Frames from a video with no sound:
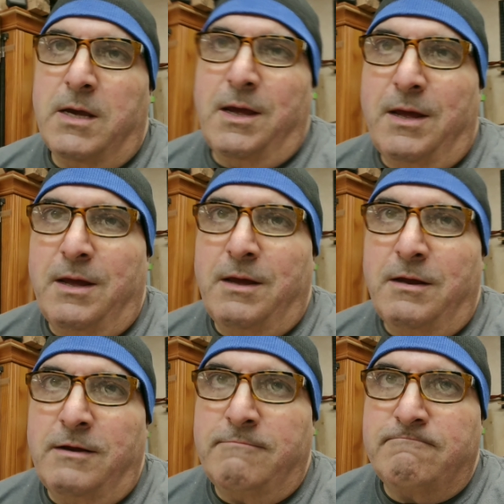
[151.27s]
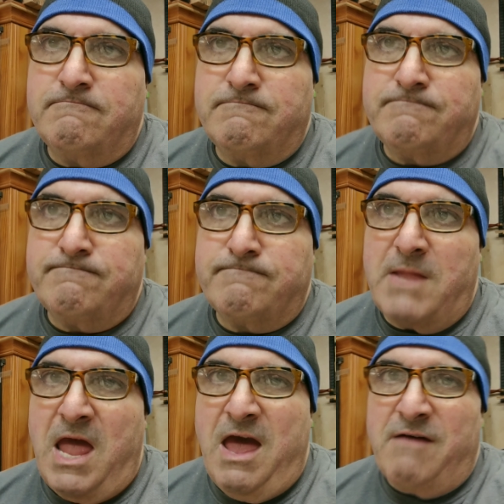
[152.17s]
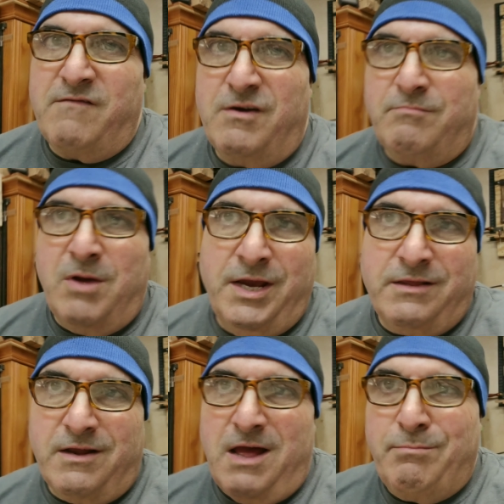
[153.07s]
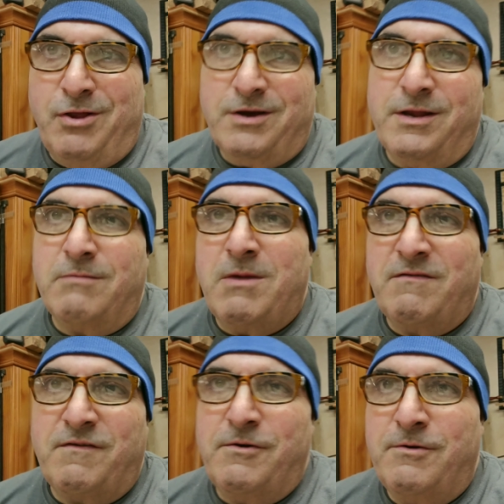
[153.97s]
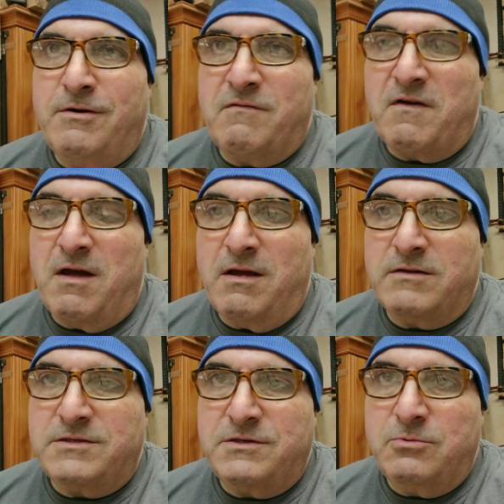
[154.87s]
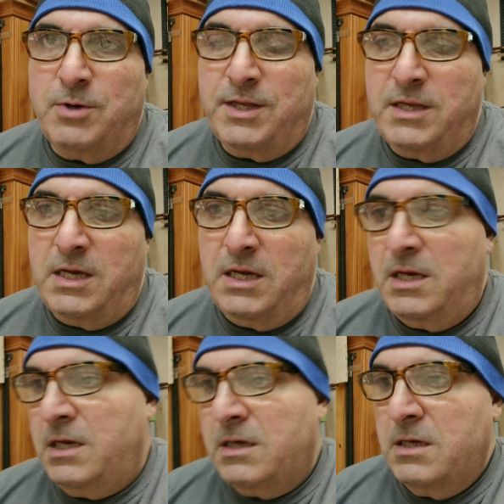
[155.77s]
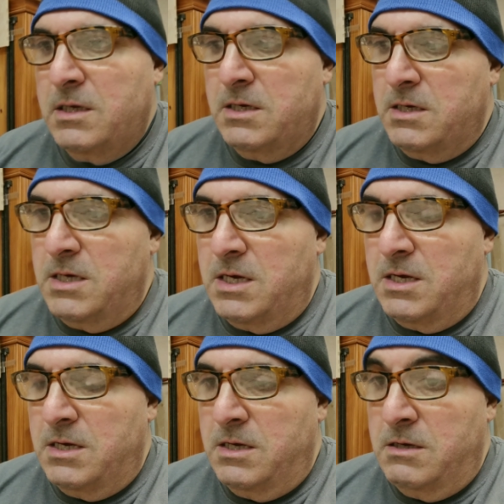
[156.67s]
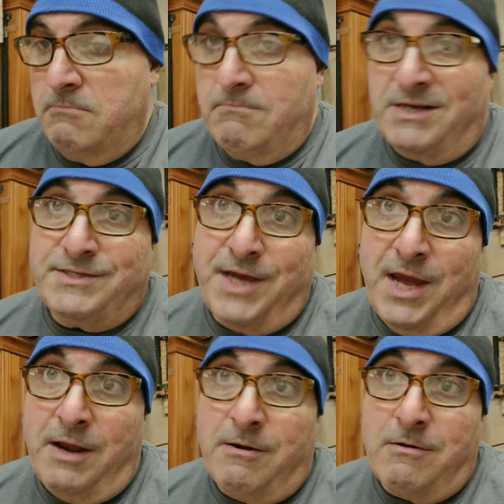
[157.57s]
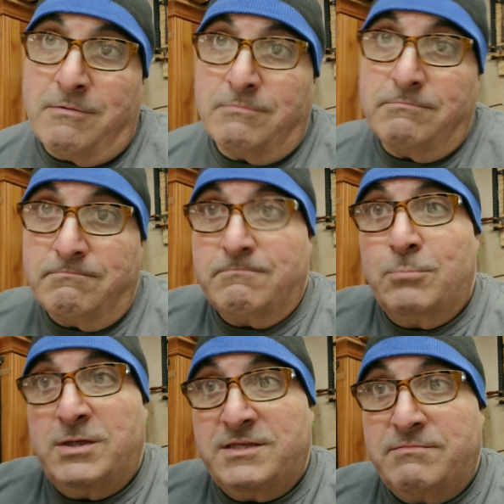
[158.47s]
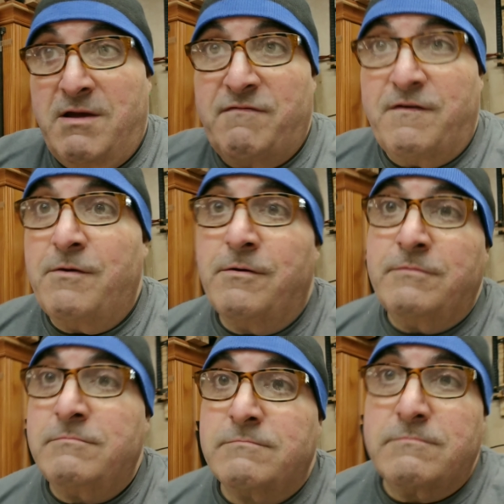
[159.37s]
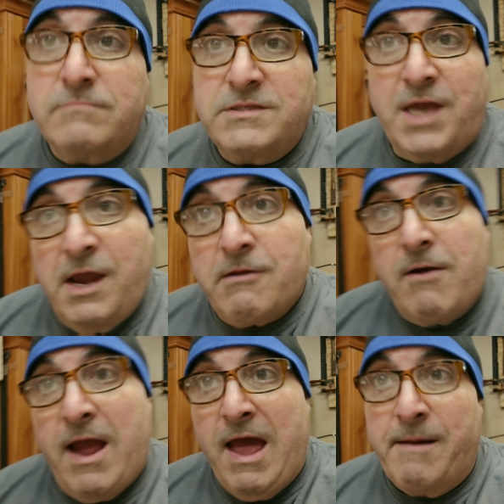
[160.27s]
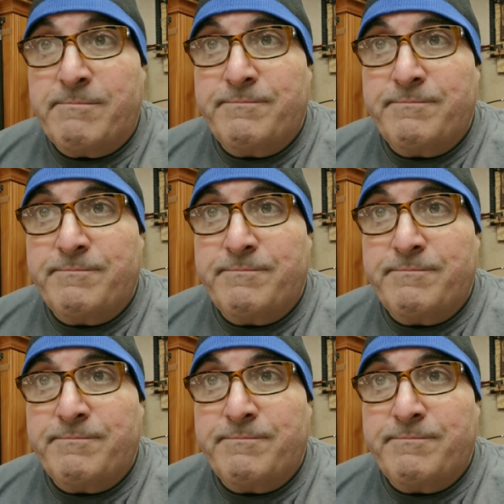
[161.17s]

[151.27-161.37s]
I have a mic that I plug into my phone if it's too windy. My scanner, which is my phone scanner app.